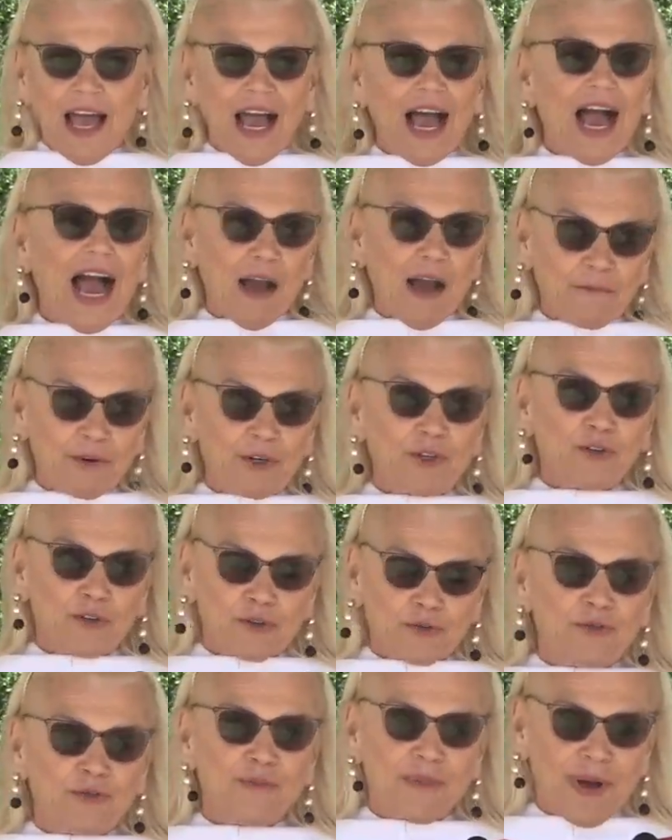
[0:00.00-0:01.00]
I would
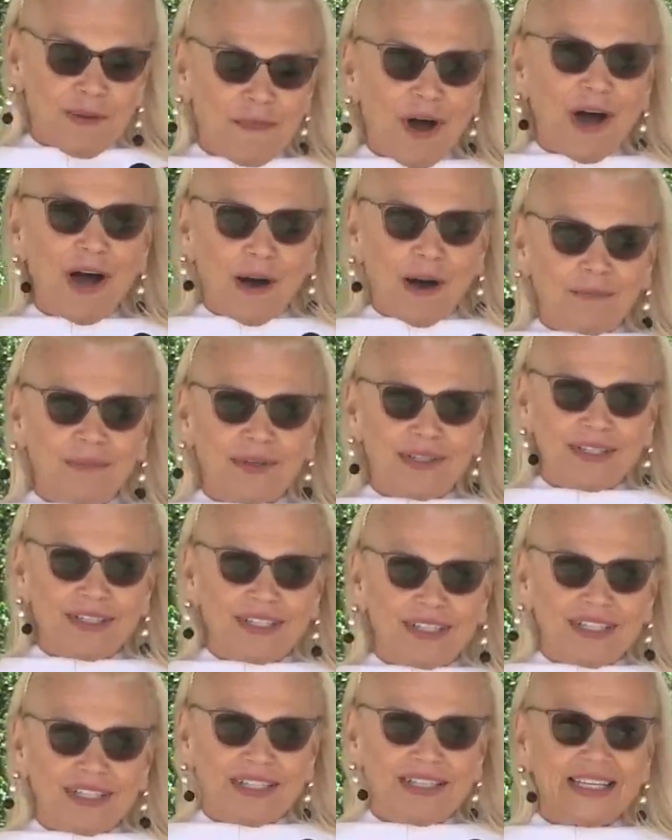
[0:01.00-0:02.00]
learn from my mom
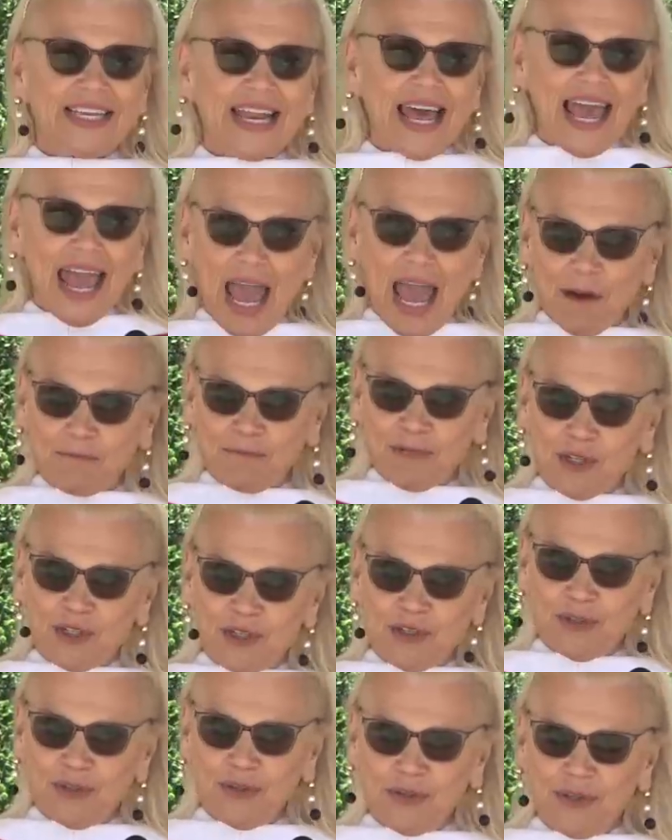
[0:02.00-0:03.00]
that
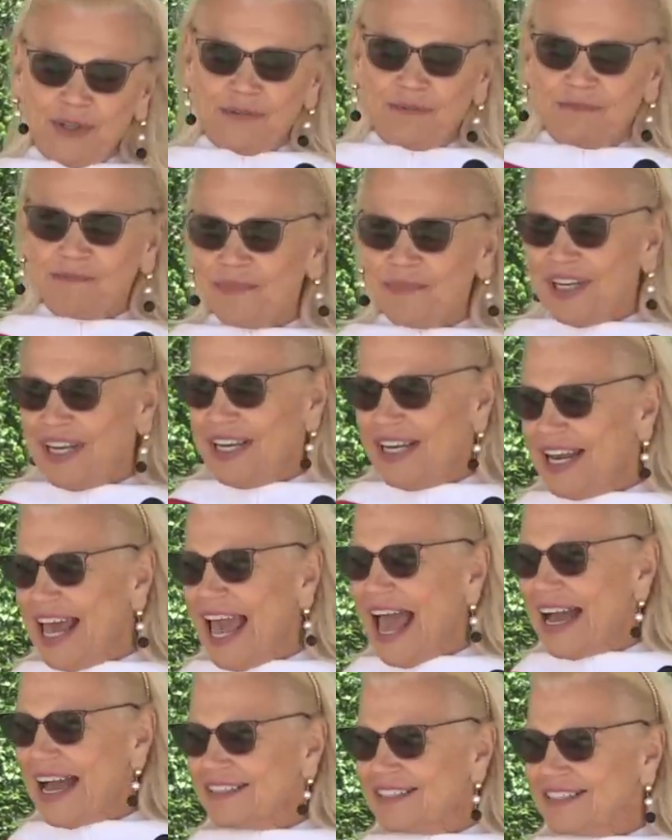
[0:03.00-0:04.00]
aptitude and
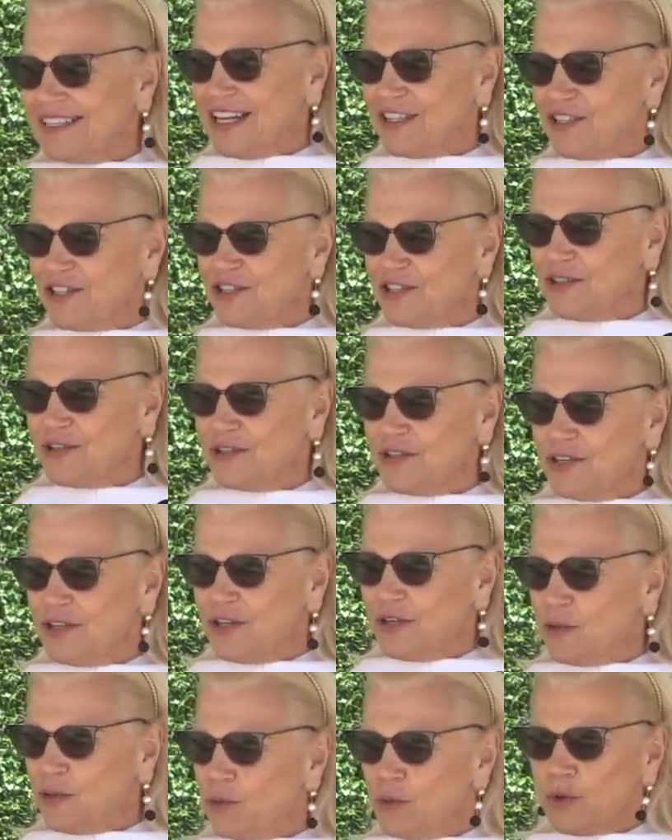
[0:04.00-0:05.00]
access
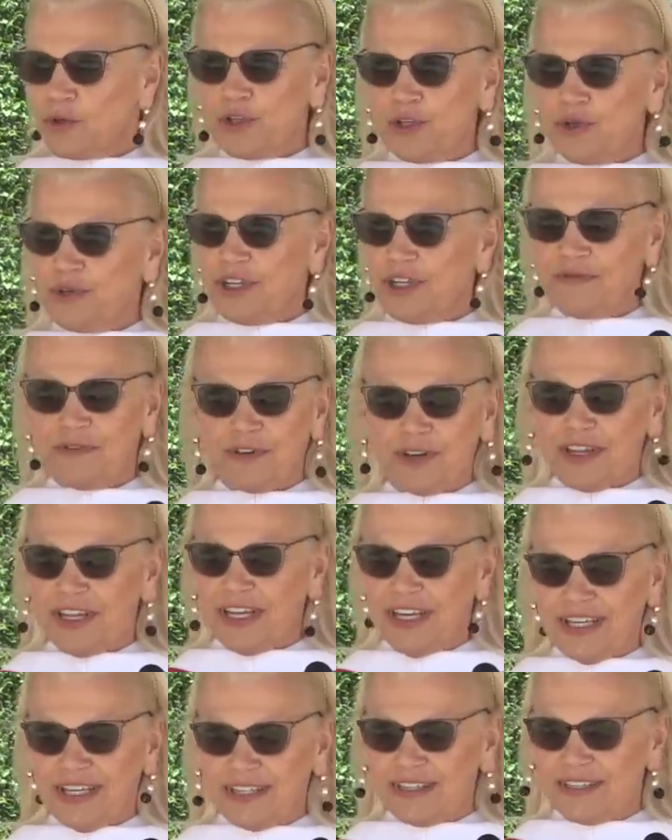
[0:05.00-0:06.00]
were 2 different
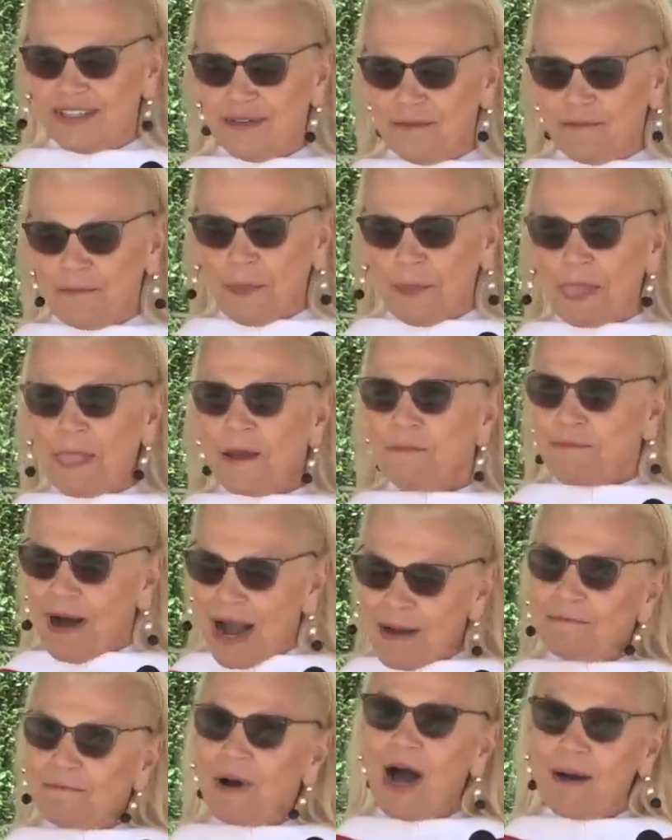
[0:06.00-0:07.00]
things.
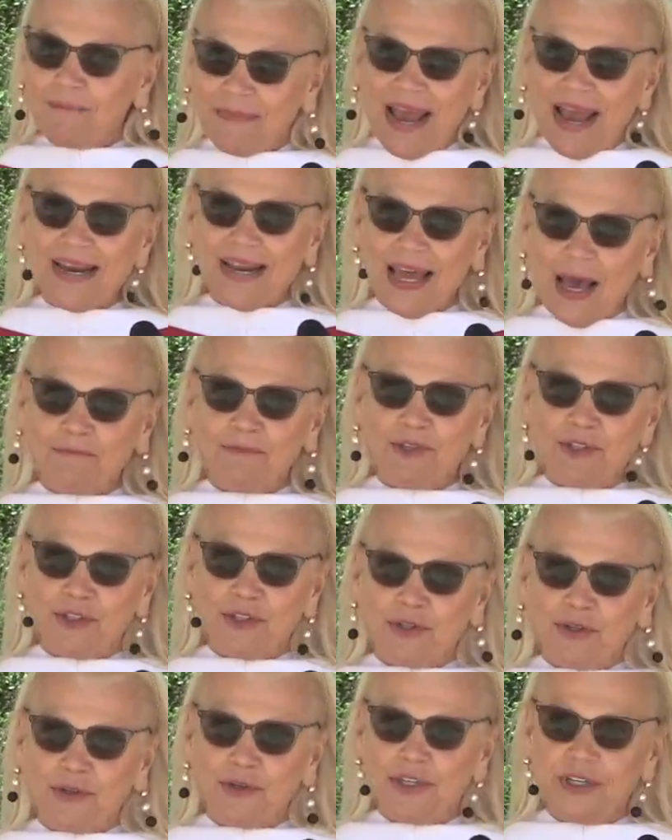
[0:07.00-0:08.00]
My mom had
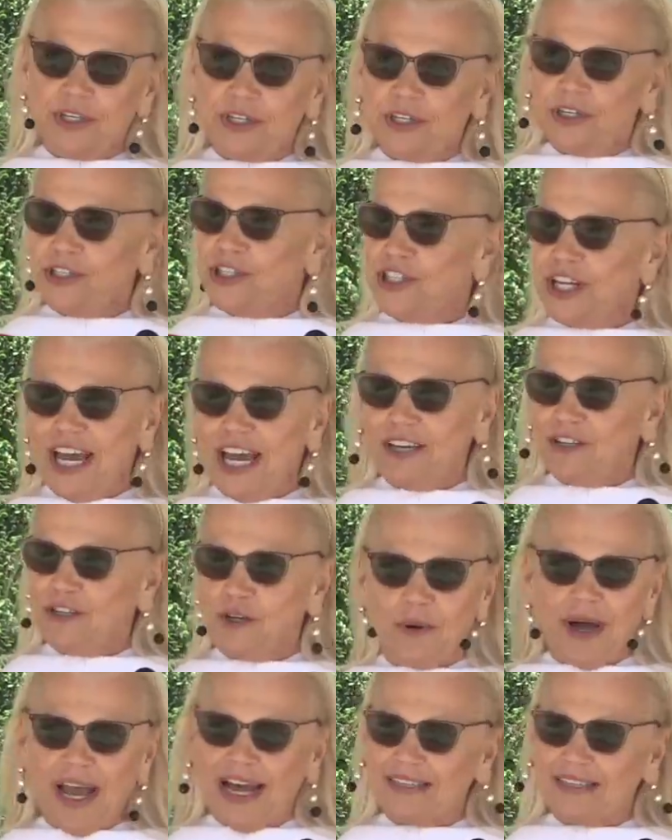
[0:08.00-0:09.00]
aptitude, she had
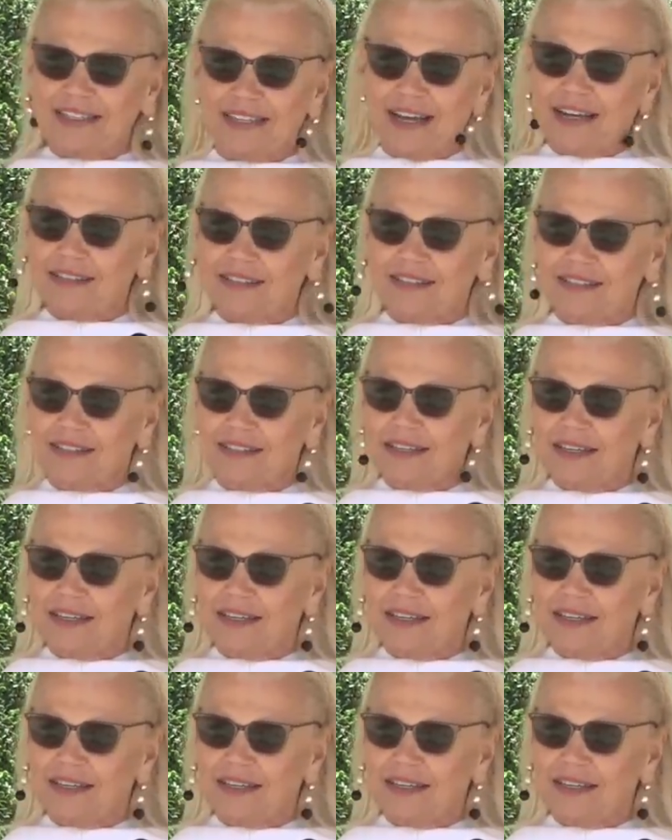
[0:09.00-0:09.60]
no access.